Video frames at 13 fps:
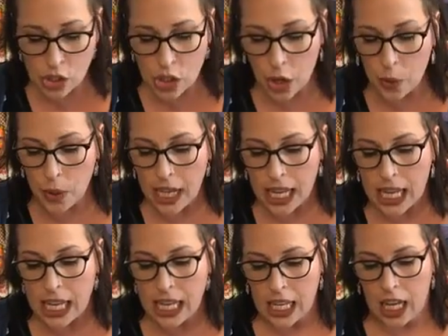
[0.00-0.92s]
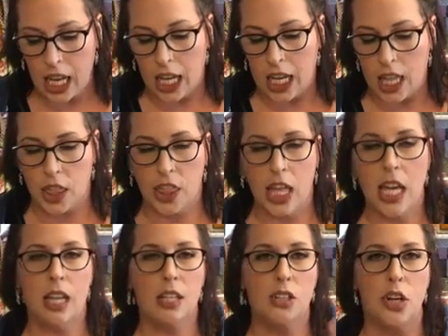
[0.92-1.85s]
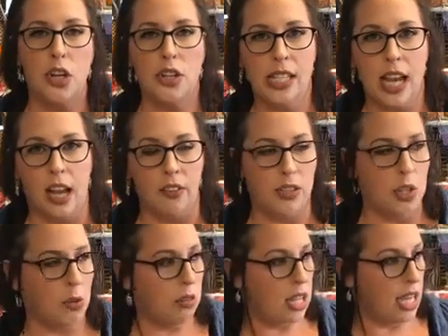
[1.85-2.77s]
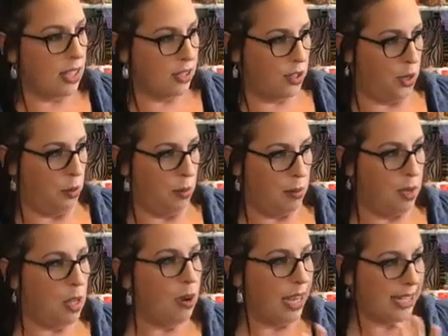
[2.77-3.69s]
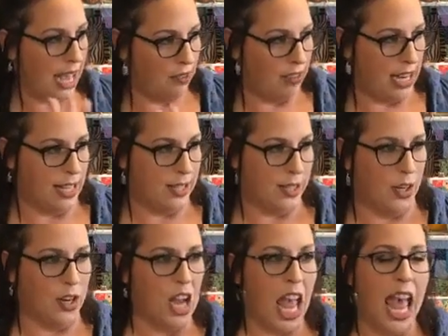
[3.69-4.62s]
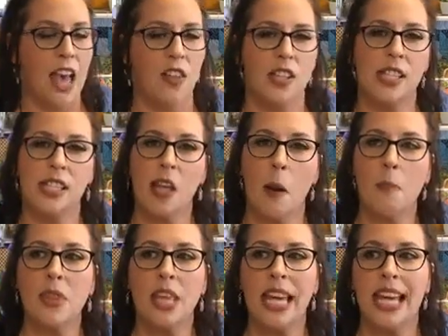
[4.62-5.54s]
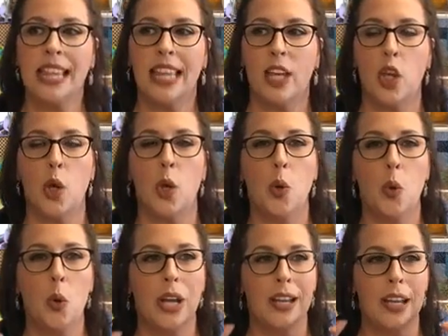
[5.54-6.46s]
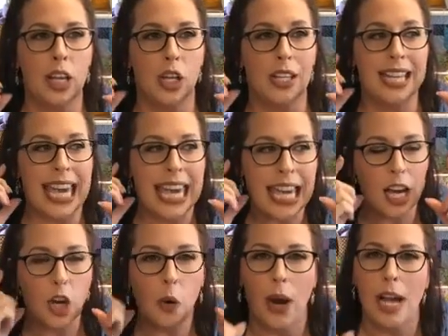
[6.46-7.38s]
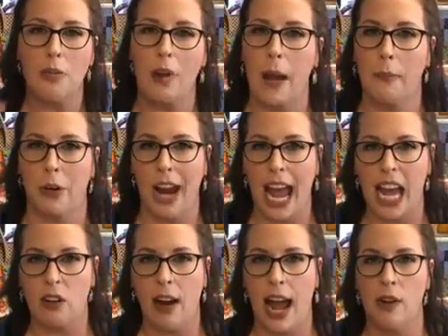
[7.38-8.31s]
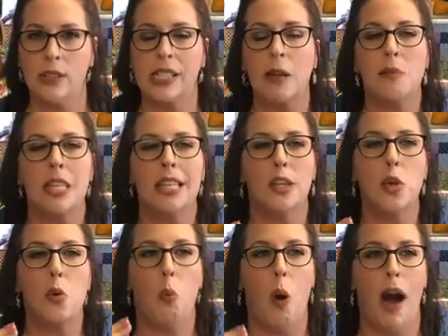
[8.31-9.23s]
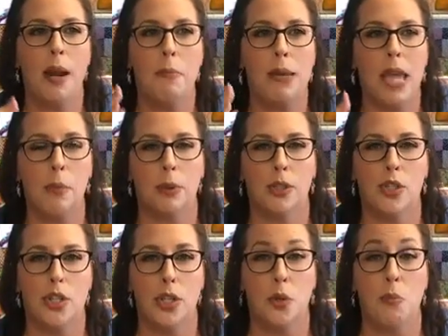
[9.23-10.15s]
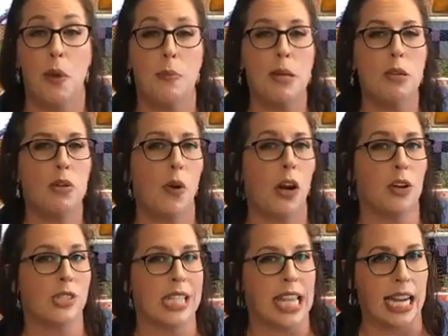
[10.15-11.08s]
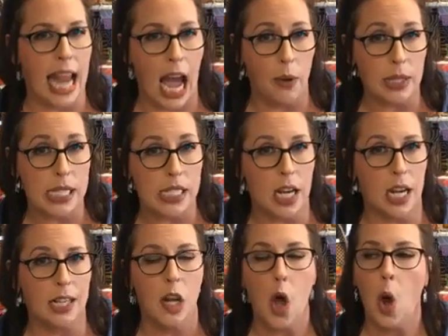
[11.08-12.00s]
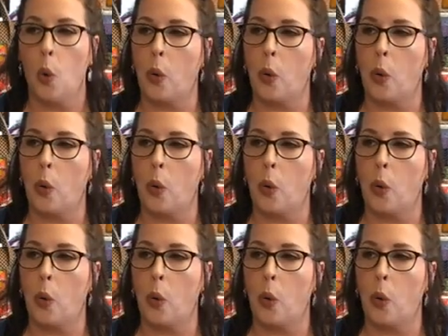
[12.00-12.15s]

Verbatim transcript: So think to yourselves, you think too, maybe you guys have an answer, something that you can't quite wrap your head around, something that you want to be able to do. Maybe you don't understand how it's done,